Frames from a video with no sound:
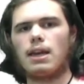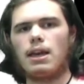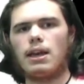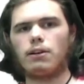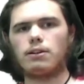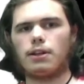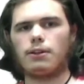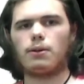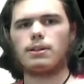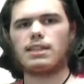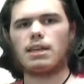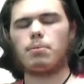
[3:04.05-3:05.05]
Here's another
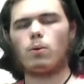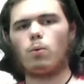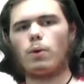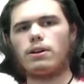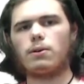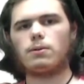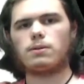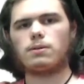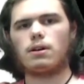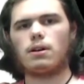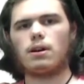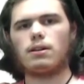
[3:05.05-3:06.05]
example, Windows.
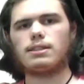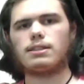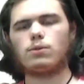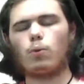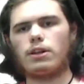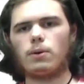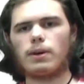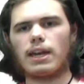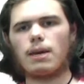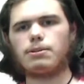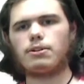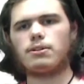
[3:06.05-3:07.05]
This is window
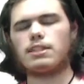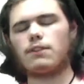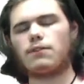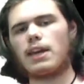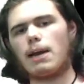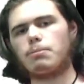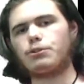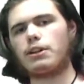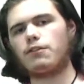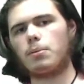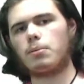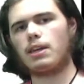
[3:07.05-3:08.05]
capture. Instead of capturing
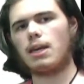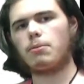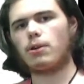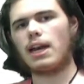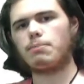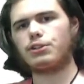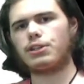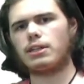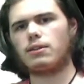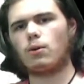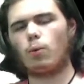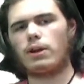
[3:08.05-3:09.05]
from the game, you're capturing the
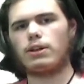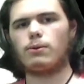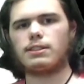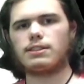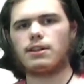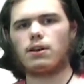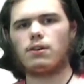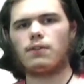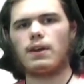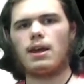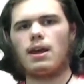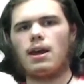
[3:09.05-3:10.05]
window itself.
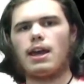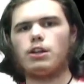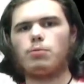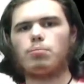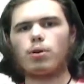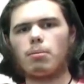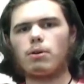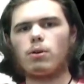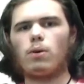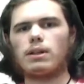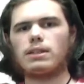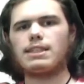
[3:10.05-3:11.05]
And you probably
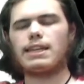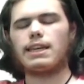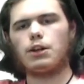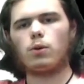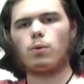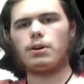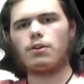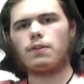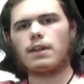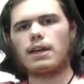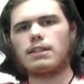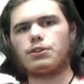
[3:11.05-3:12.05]
want to take inner window for
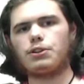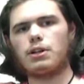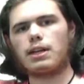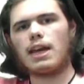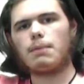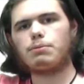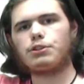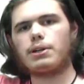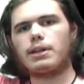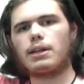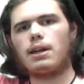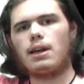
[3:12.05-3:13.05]
that, so you're not
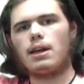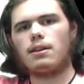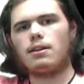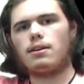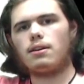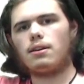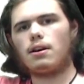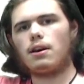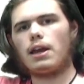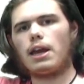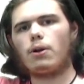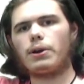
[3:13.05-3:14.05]
capturing the
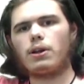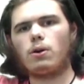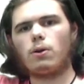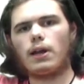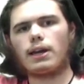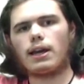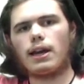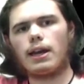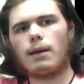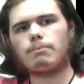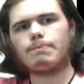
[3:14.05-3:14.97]
area like I am.